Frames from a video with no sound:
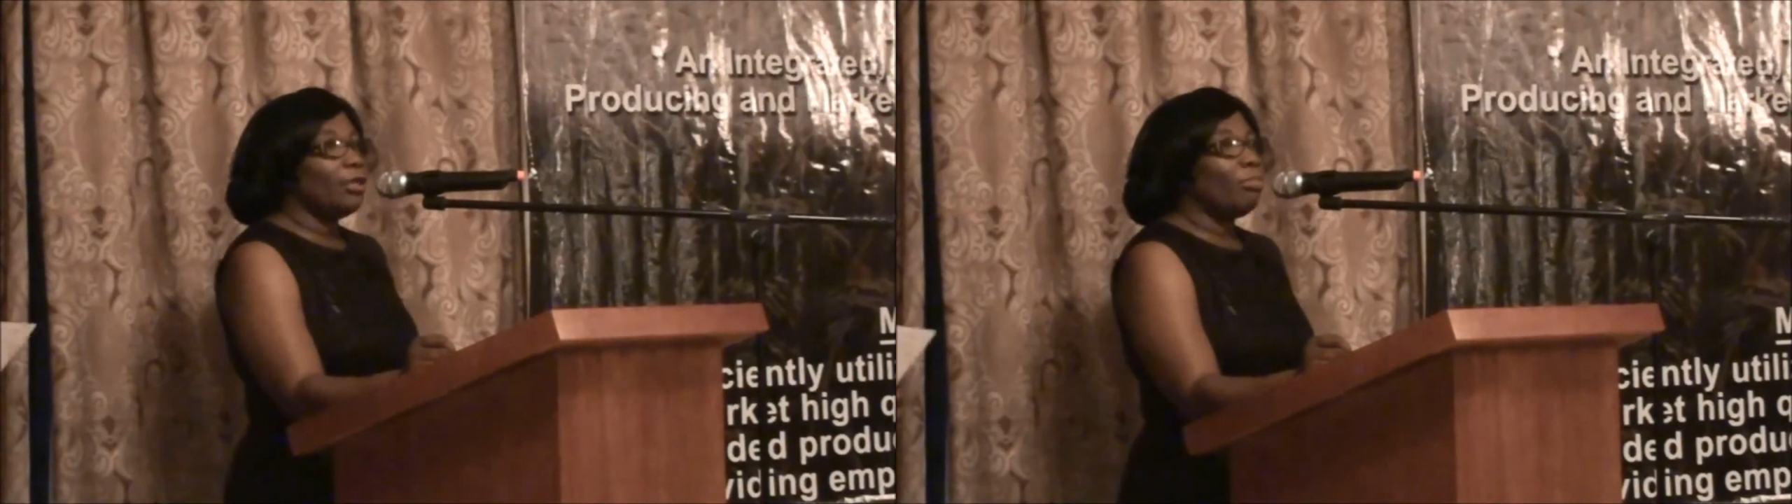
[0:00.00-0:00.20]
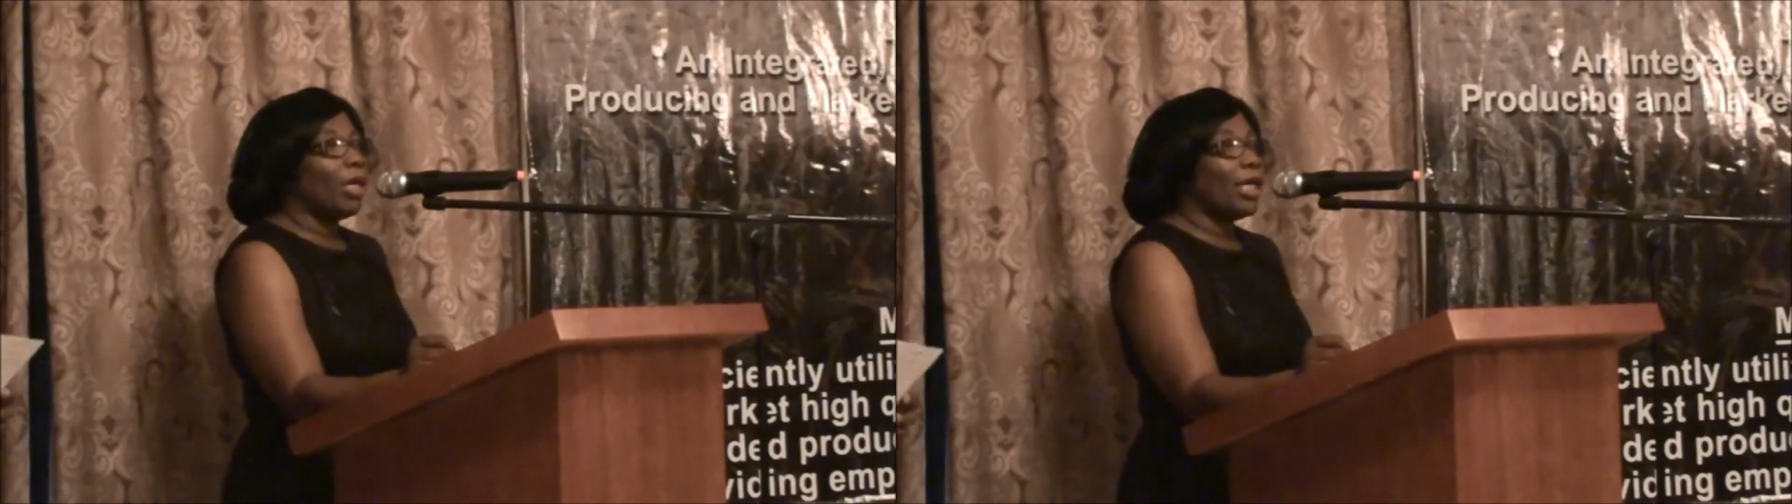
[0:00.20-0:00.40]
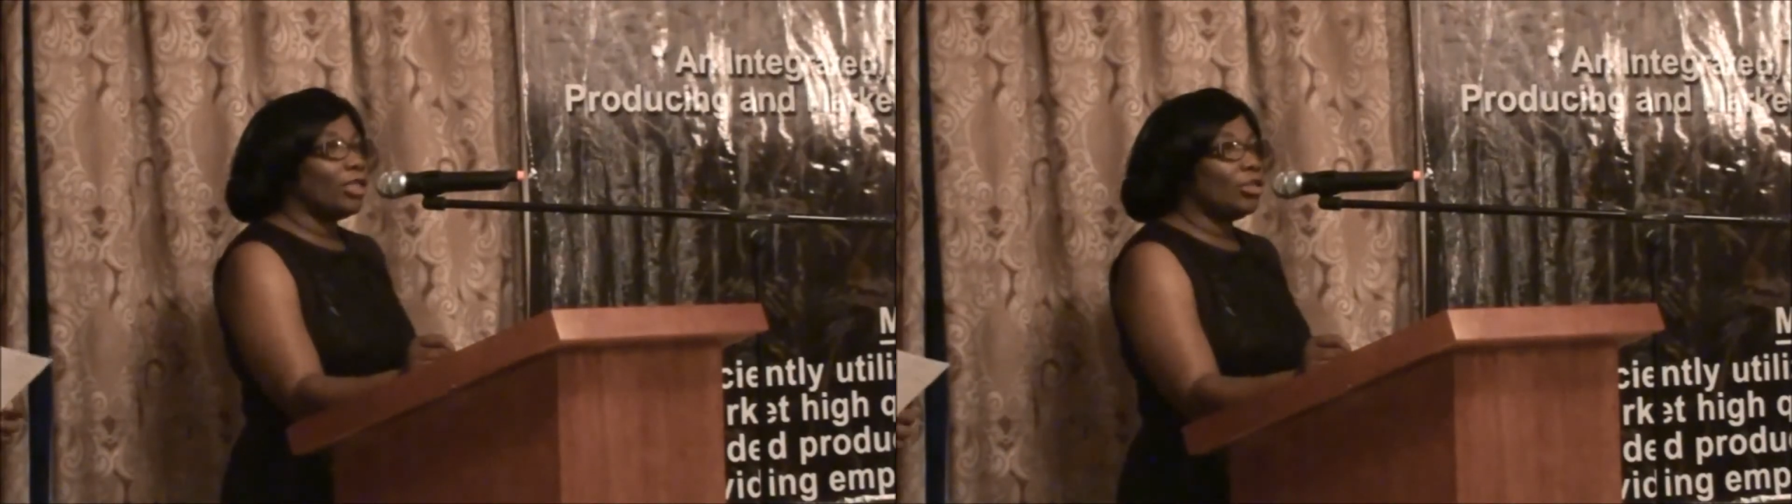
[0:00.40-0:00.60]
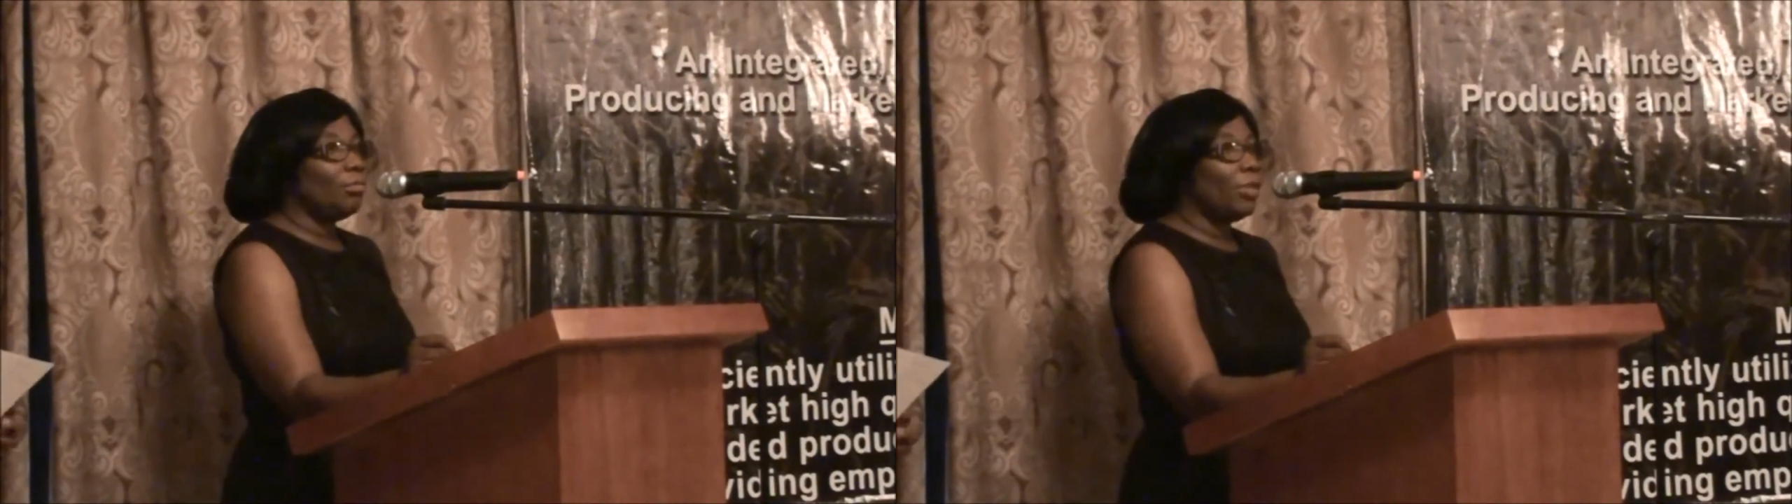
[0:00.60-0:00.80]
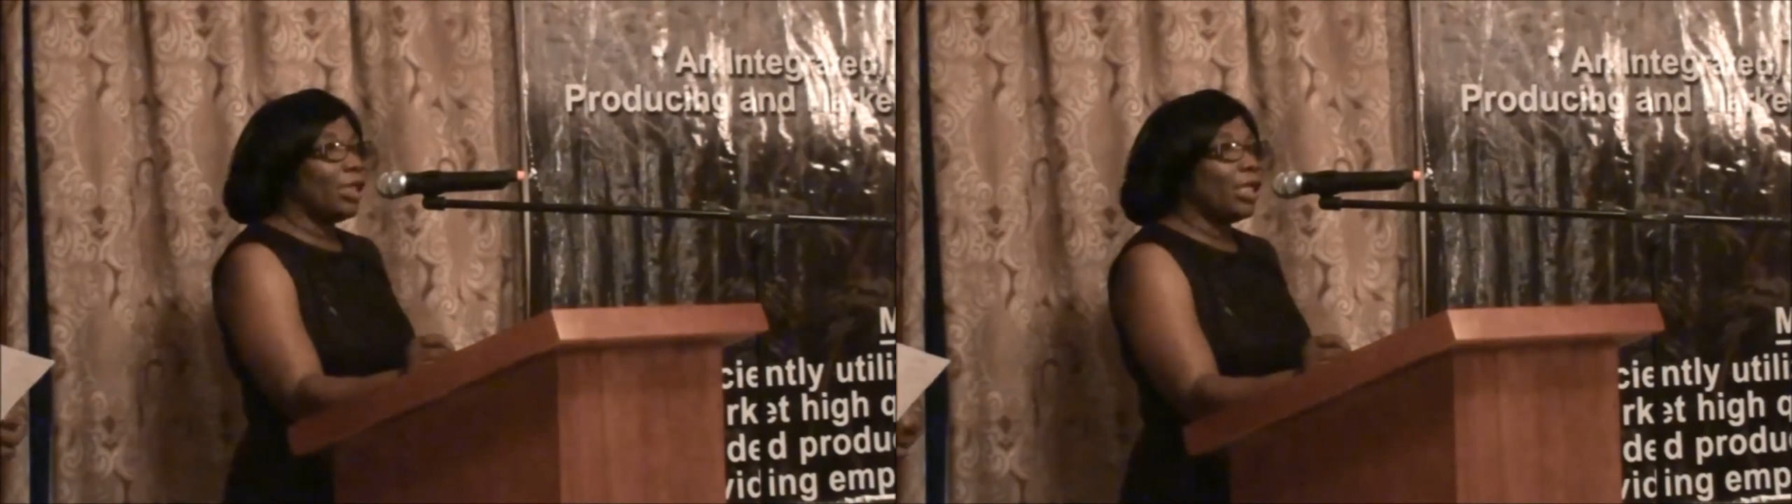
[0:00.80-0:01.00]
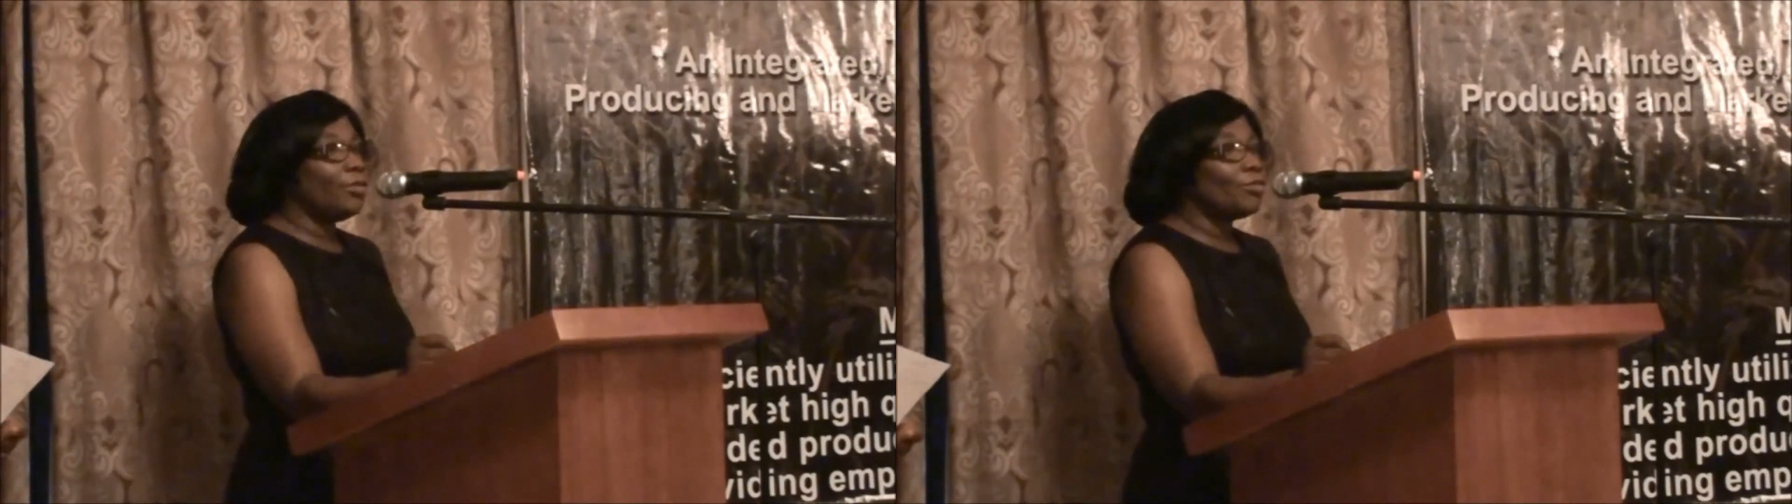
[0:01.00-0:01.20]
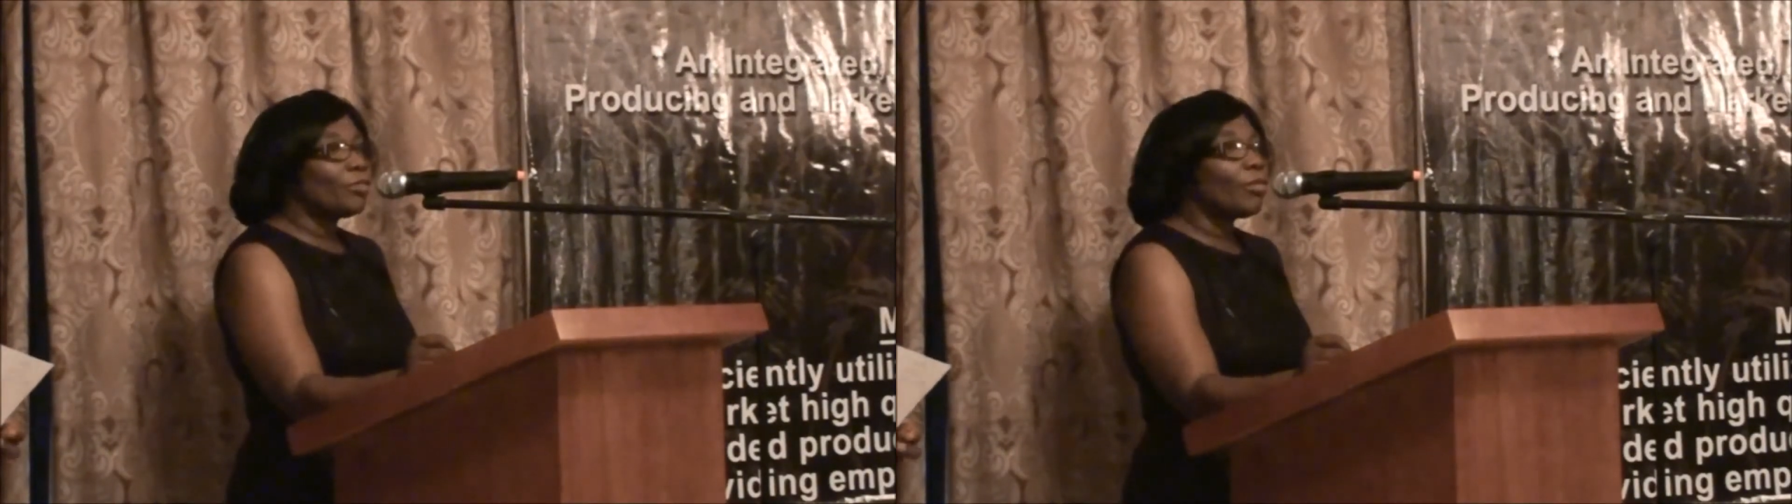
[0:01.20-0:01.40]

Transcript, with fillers: a part to play,